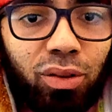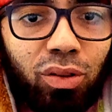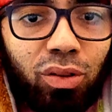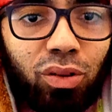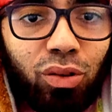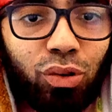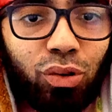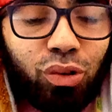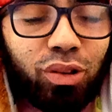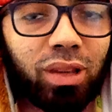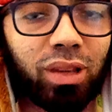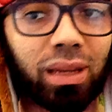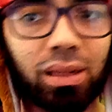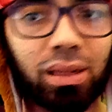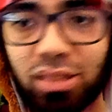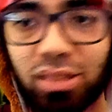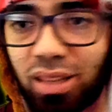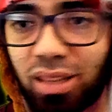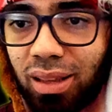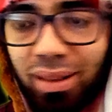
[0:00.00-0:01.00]
Dude,
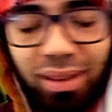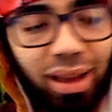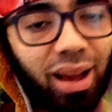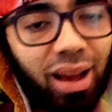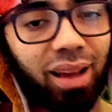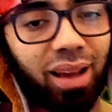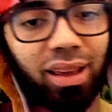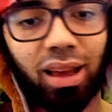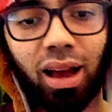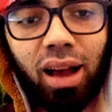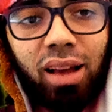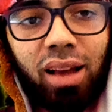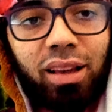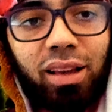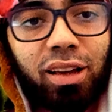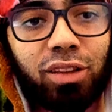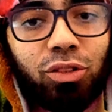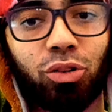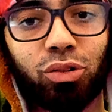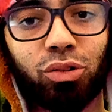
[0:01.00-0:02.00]
is I I
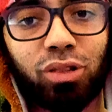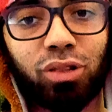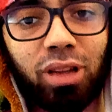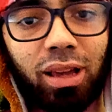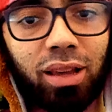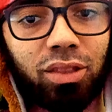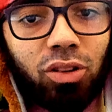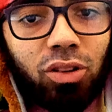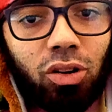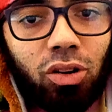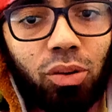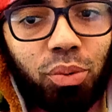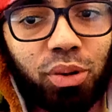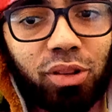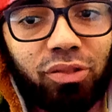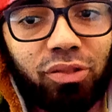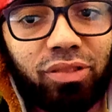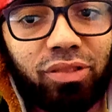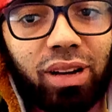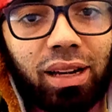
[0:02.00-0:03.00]
cannot get over the
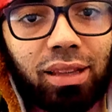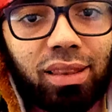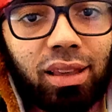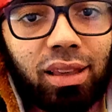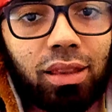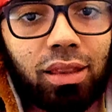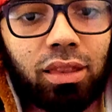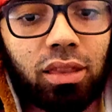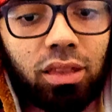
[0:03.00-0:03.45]
fact that